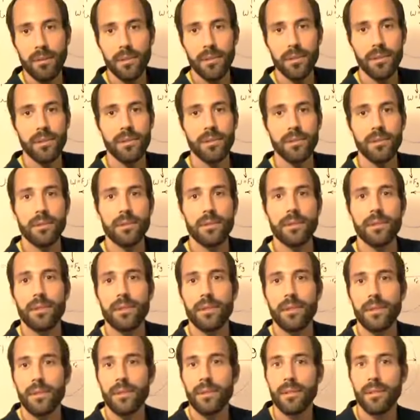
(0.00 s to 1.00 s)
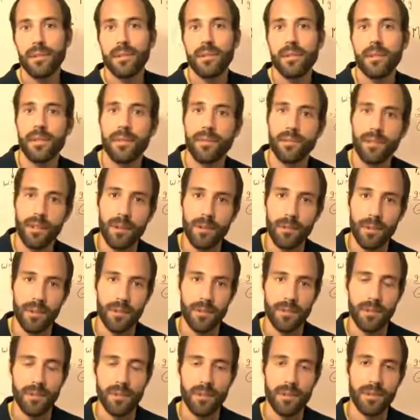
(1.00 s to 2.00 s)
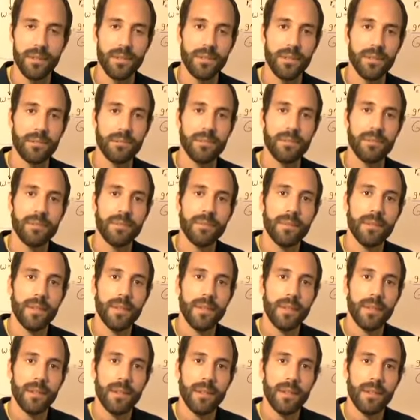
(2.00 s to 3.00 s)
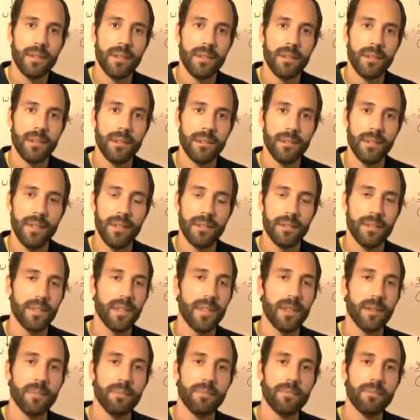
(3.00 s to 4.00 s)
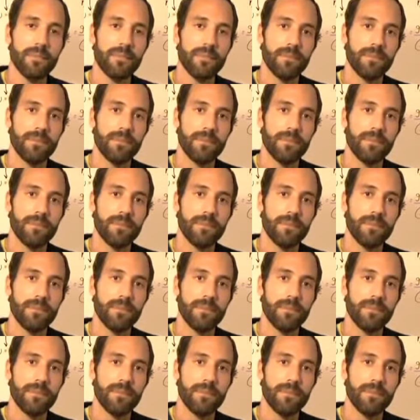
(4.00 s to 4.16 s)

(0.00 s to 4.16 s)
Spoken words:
it was used to develop our solar system. Till next time,